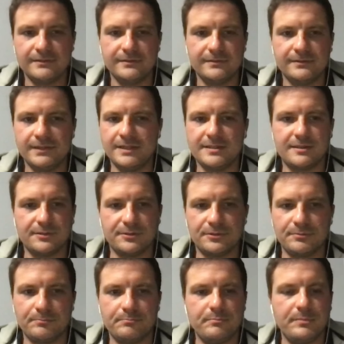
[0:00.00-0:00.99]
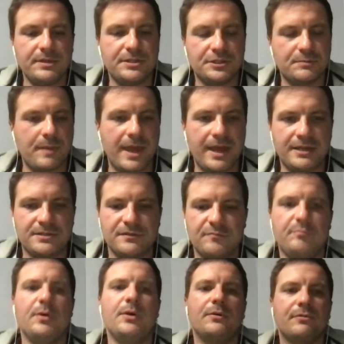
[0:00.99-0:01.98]
nice little mishmash of
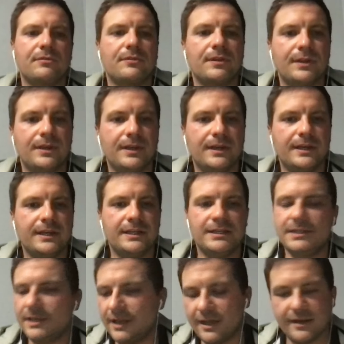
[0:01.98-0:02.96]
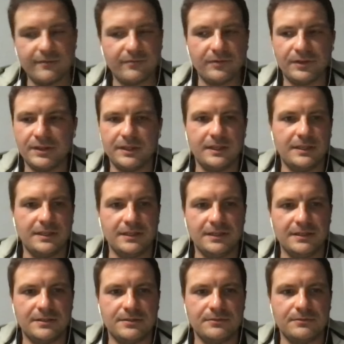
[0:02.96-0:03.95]
both. He did everything he
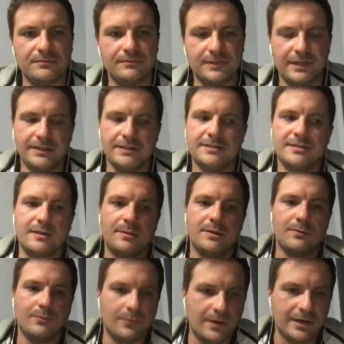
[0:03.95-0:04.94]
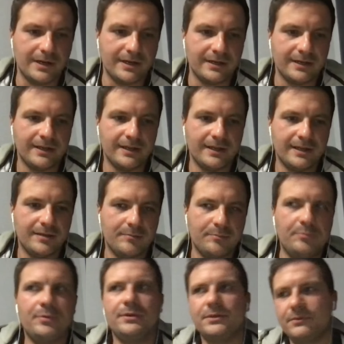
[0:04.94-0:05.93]
needed to, and this time he won.
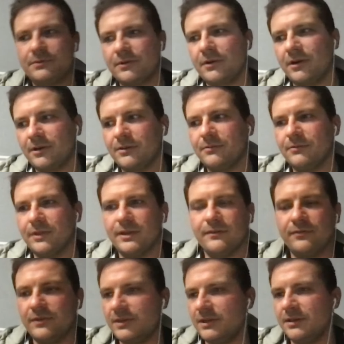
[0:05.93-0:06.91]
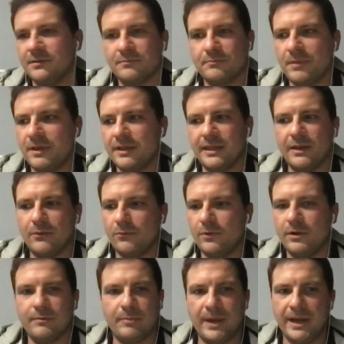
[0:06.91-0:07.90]
But you could argue that if he didn't make that
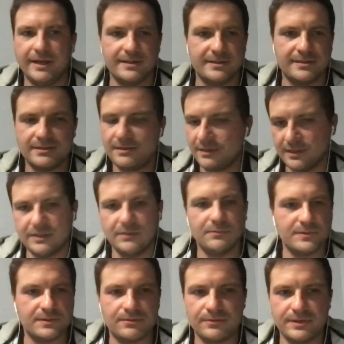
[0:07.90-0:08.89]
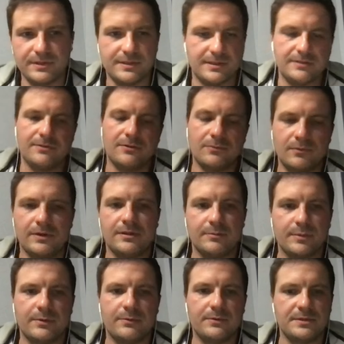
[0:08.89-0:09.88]
one pass, he was the reason or one of the
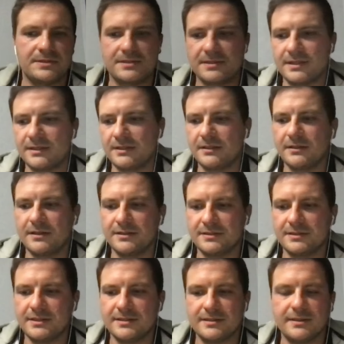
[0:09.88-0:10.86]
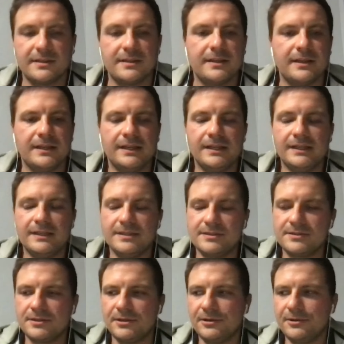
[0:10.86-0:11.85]
big reasons that they lost last night.
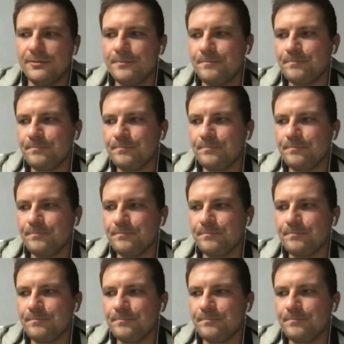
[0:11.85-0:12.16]
So